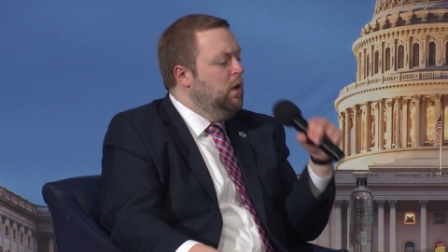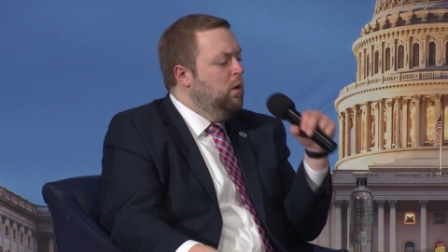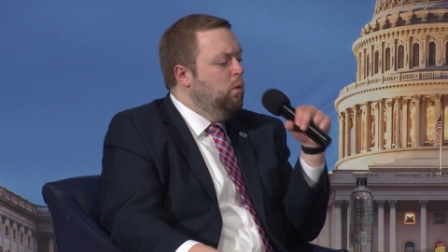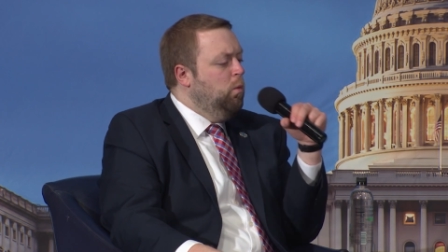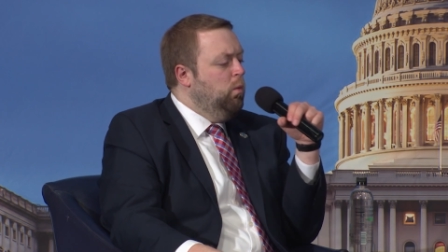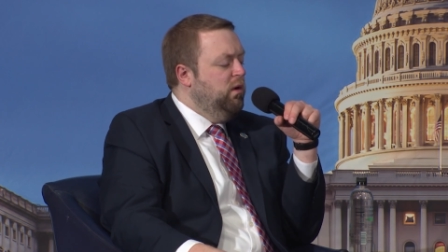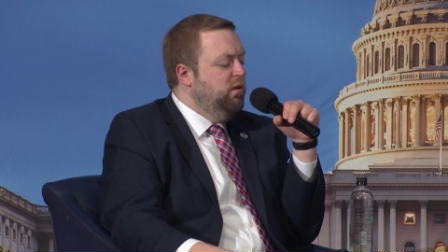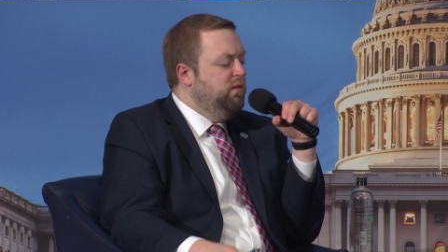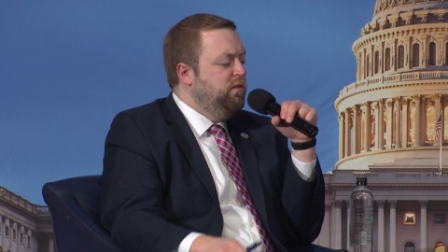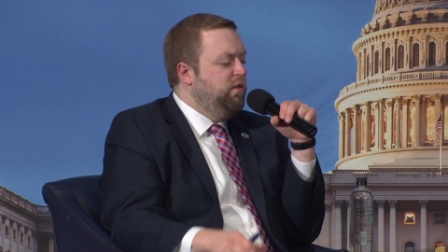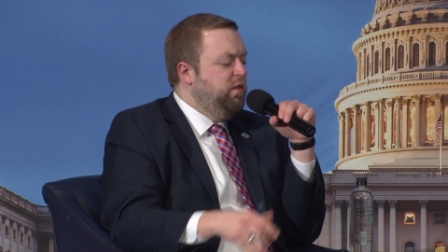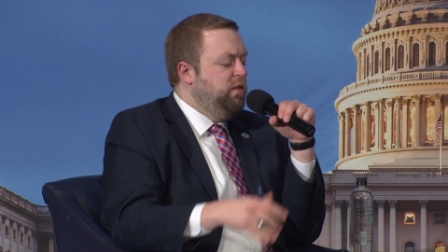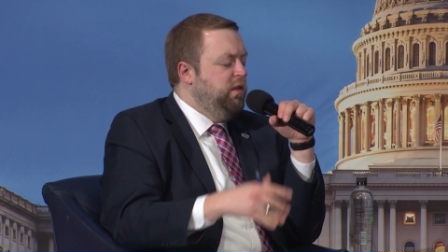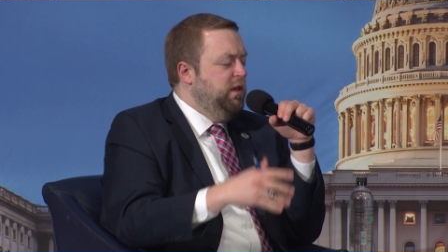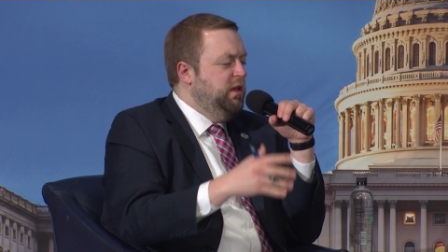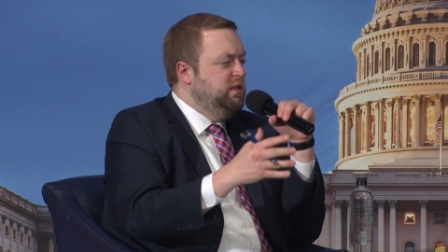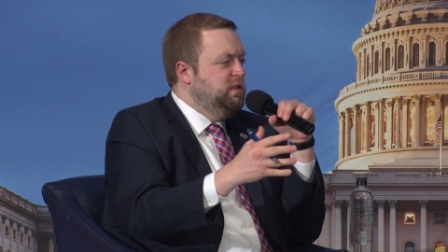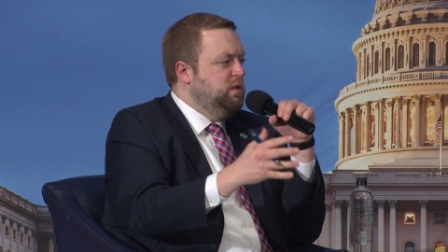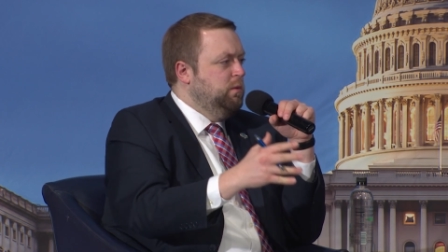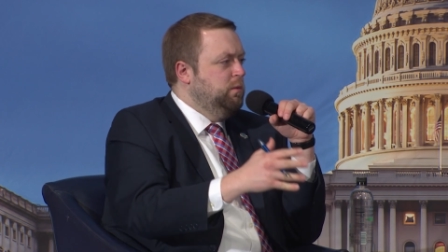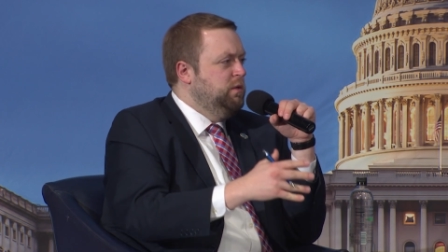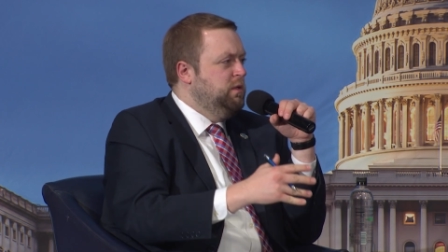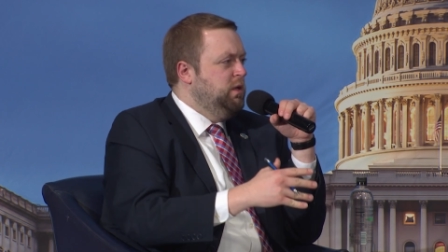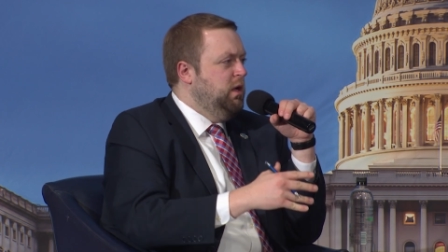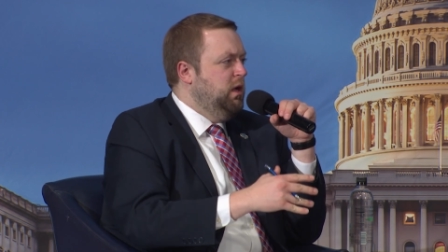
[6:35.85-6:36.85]
one of the things
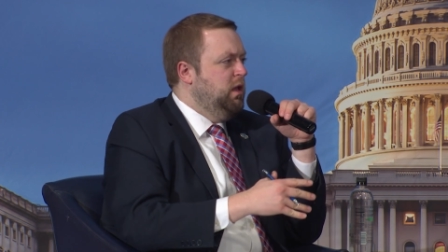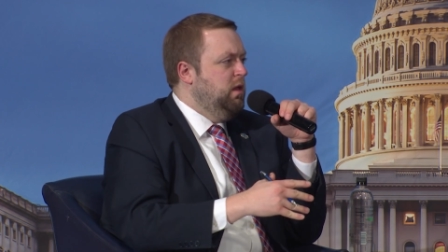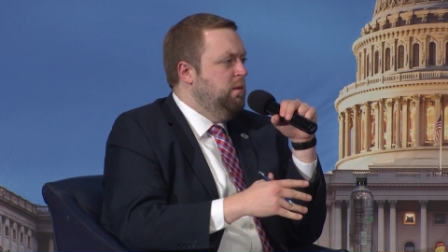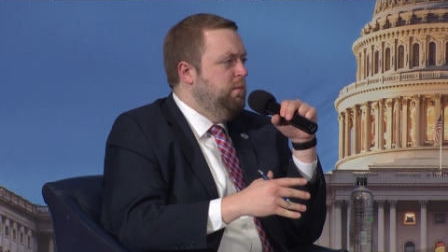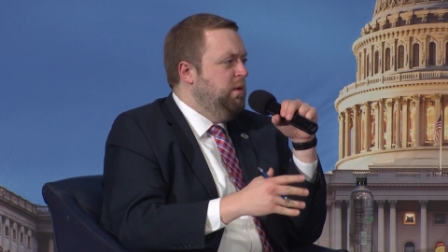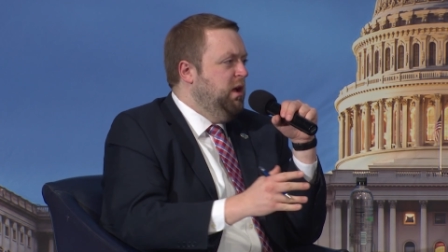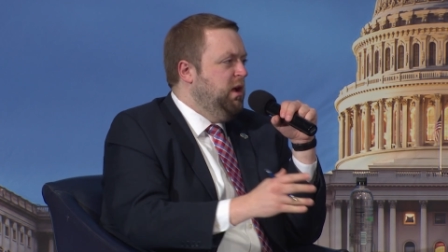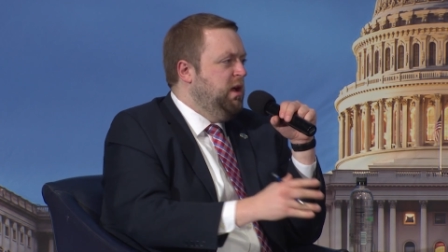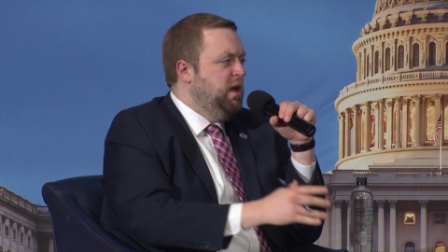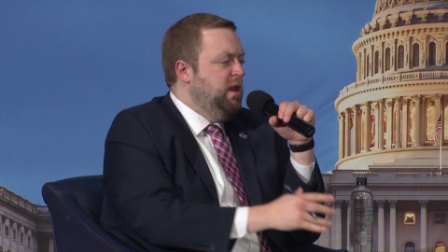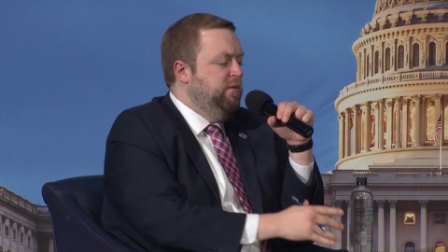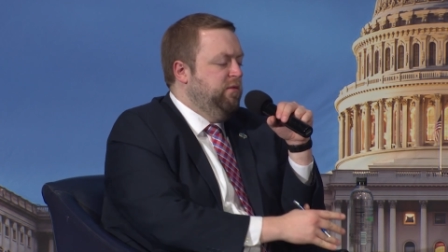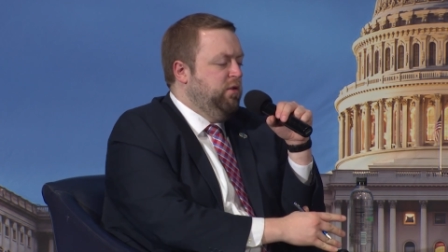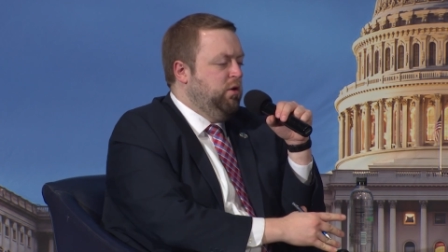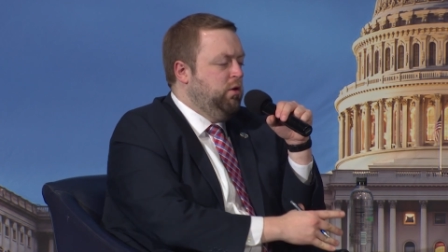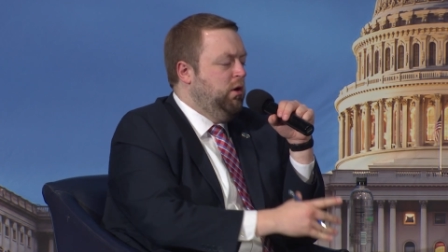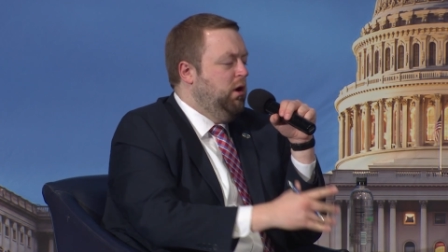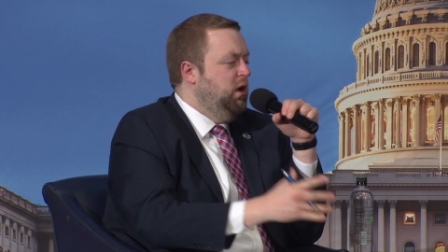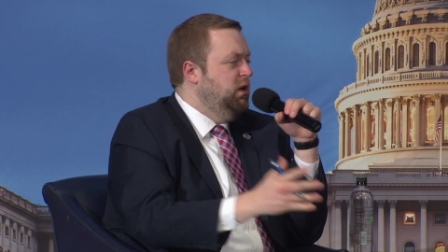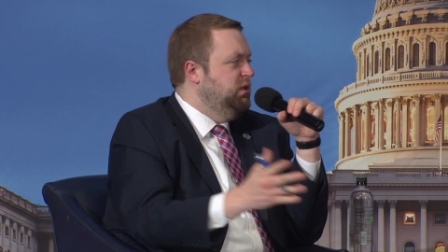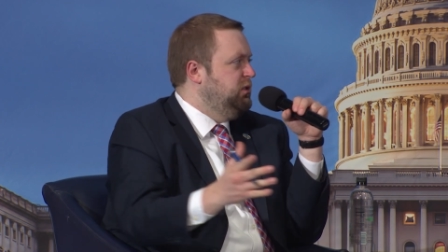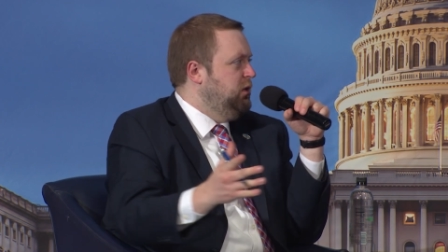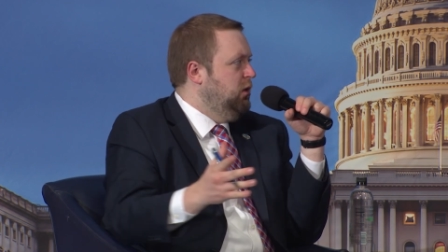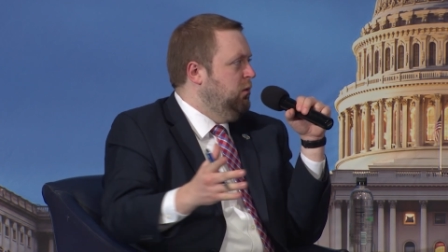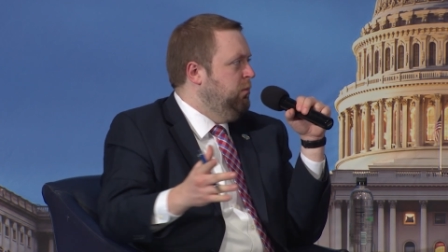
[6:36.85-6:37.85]
that we're talking about kind of
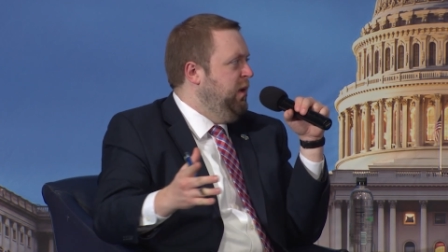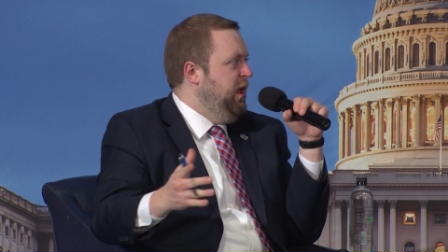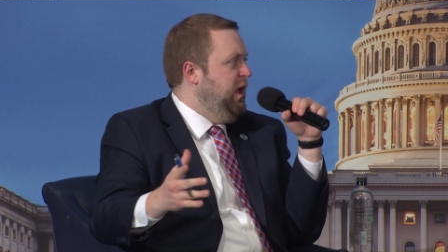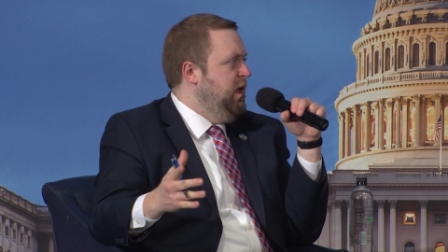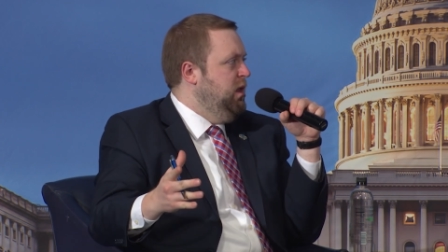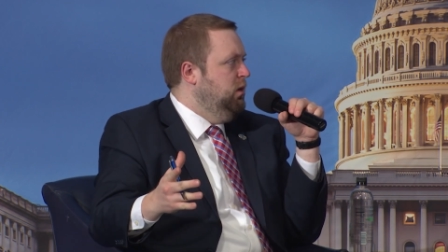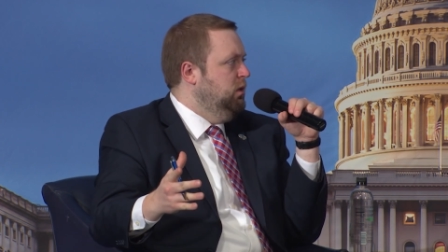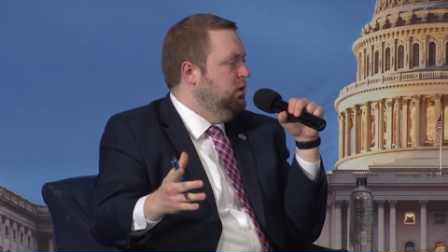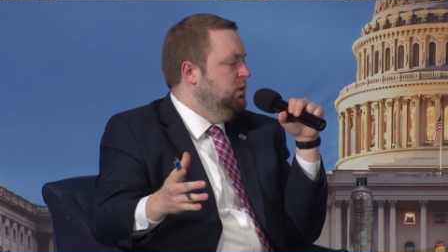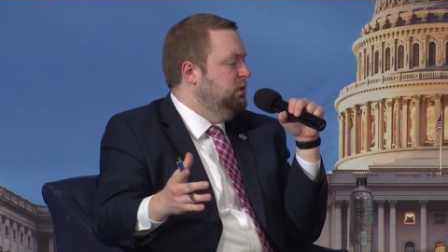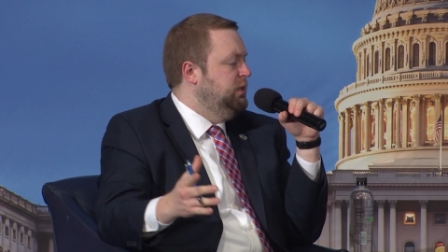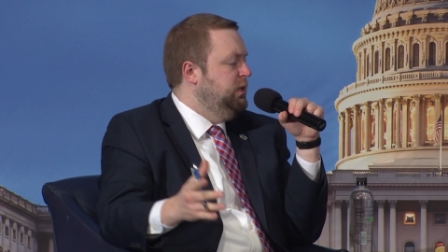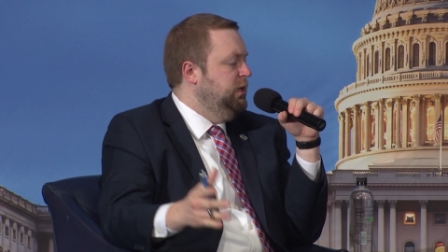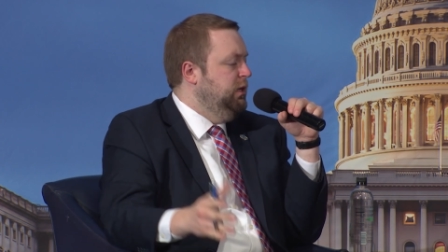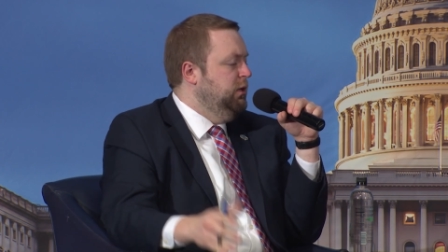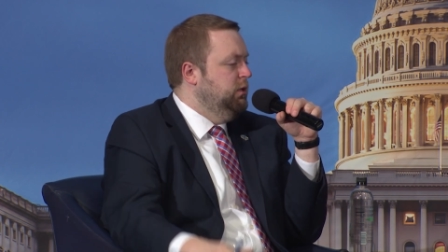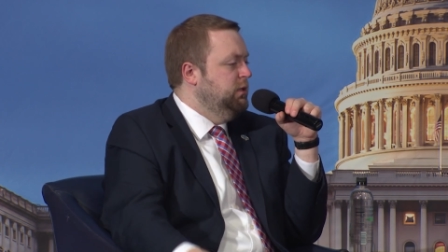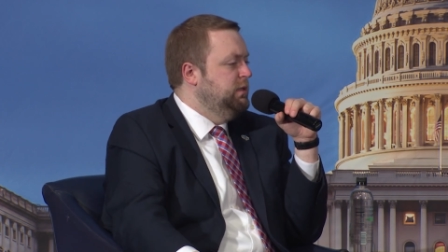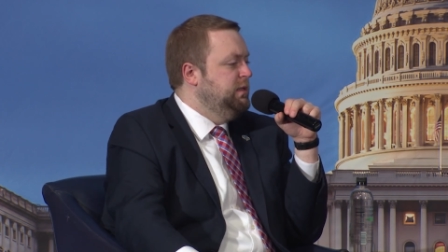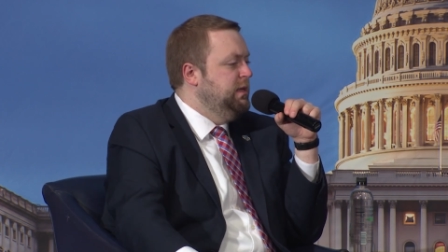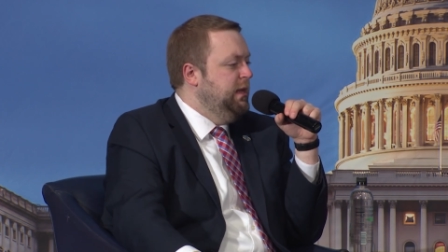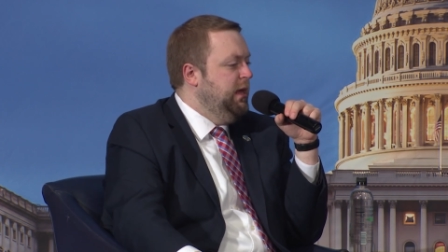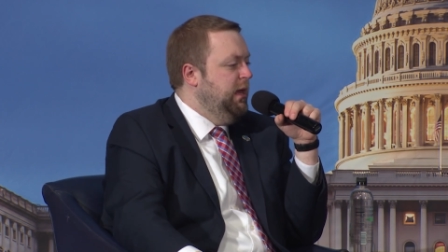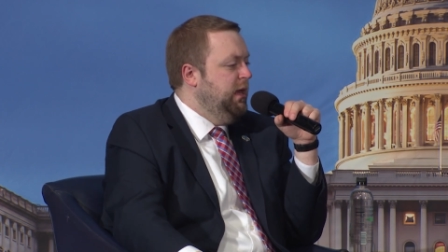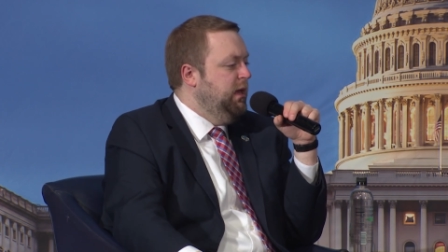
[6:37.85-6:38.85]
across our panels here
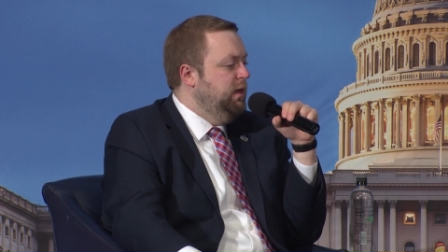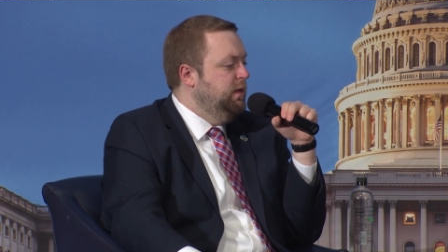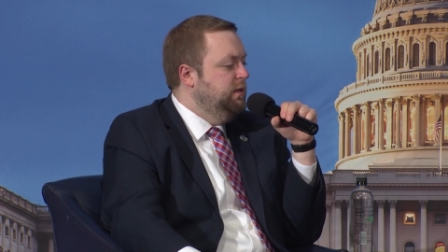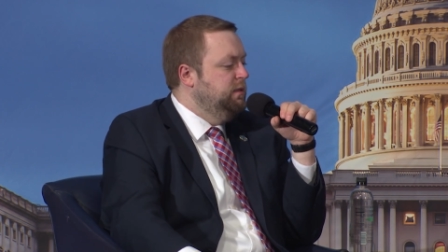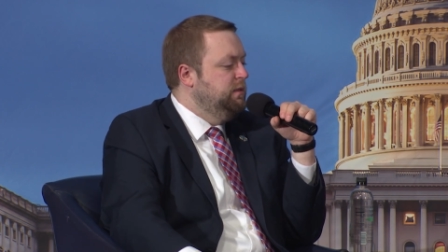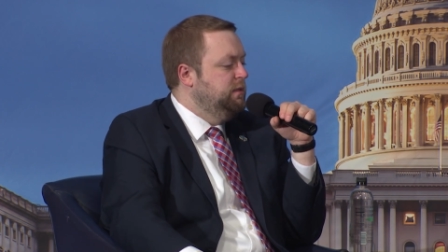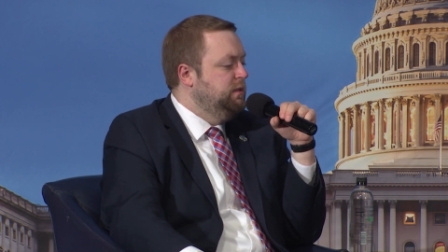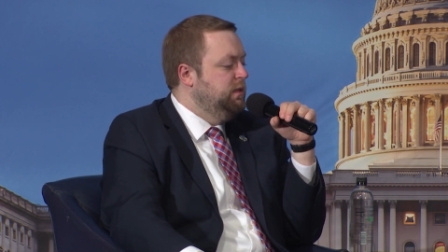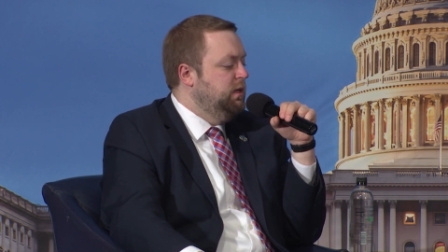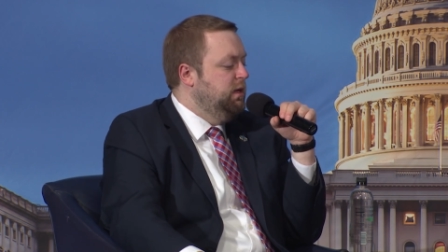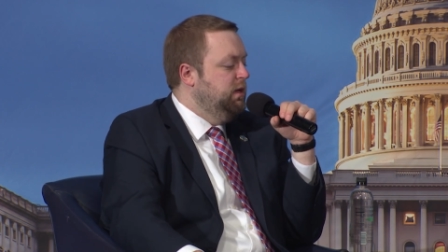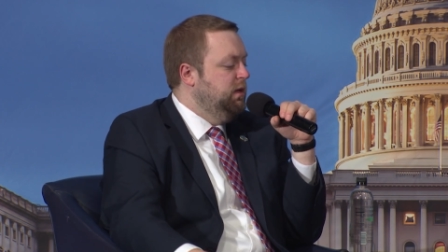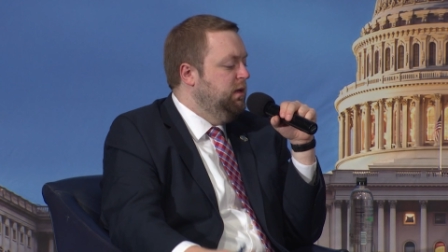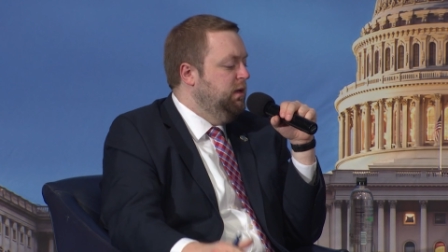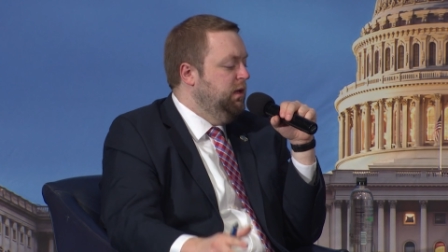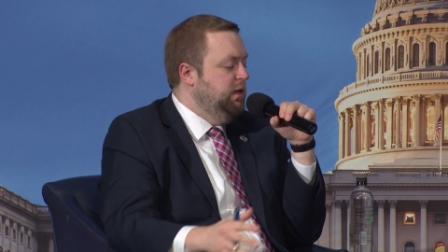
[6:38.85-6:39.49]
today is uh,